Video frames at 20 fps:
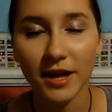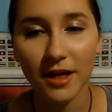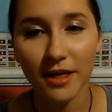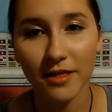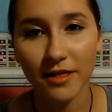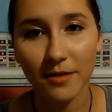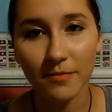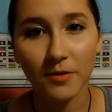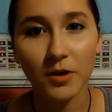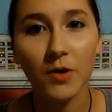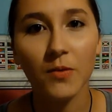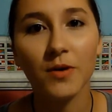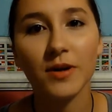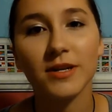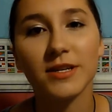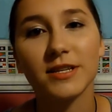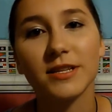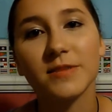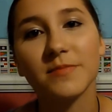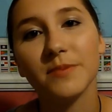them going
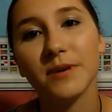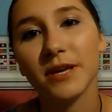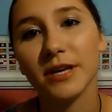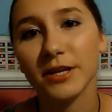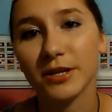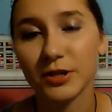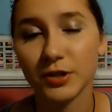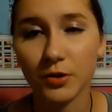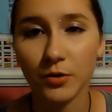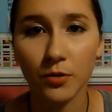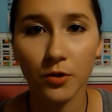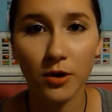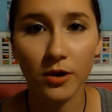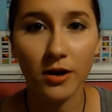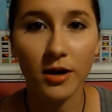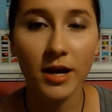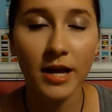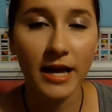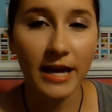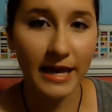to the beach or
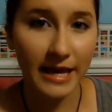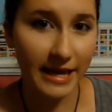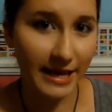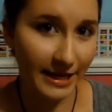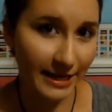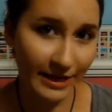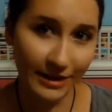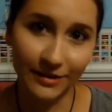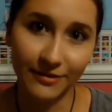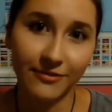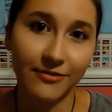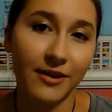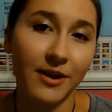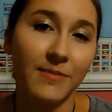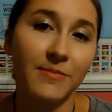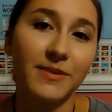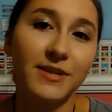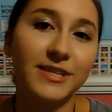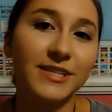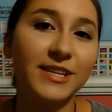eating a
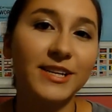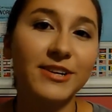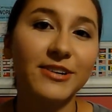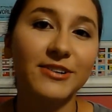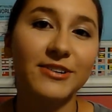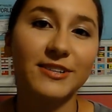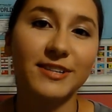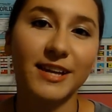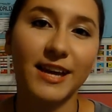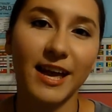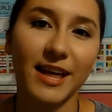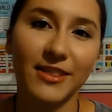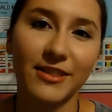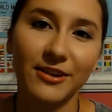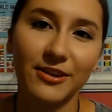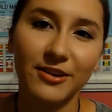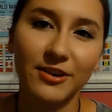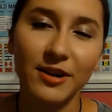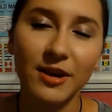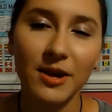family dinner
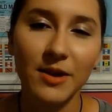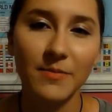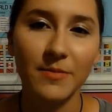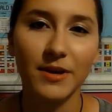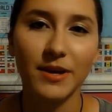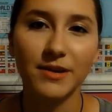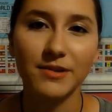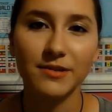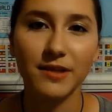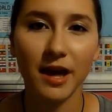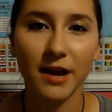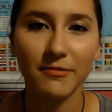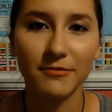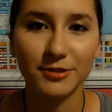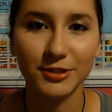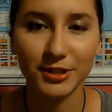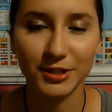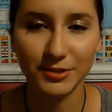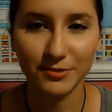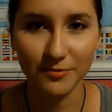together because I
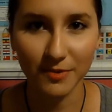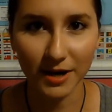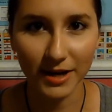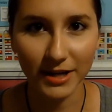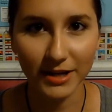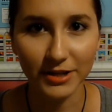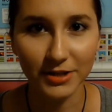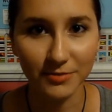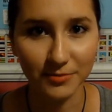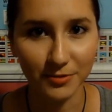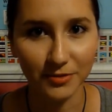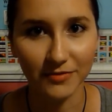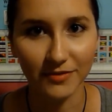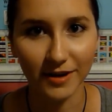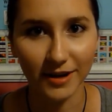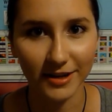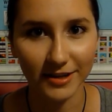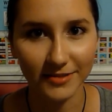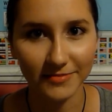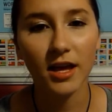was just ready to move on.